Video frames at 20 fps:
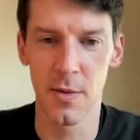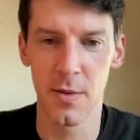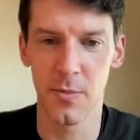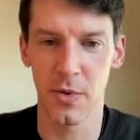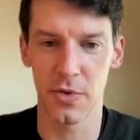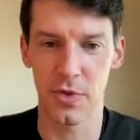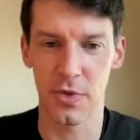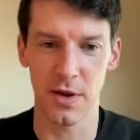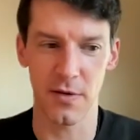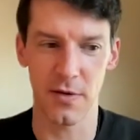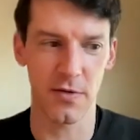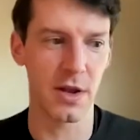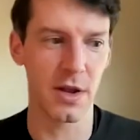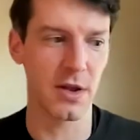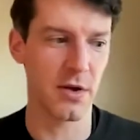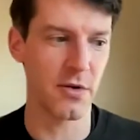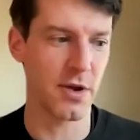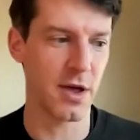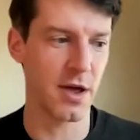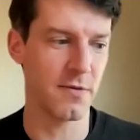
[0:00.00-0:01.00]
but they definitely
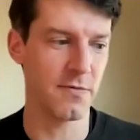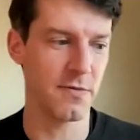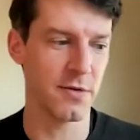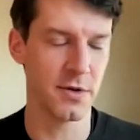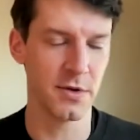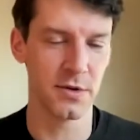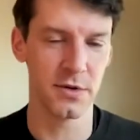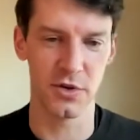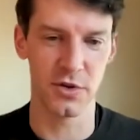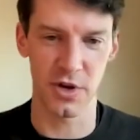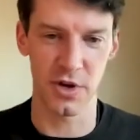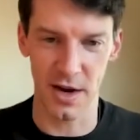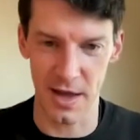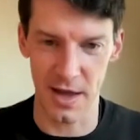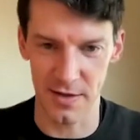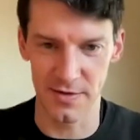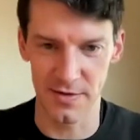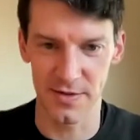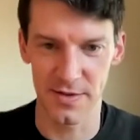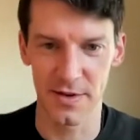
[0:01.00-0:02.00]
don't have gen
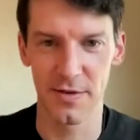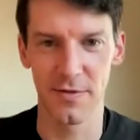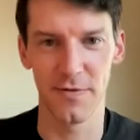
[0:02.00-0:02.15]
eds,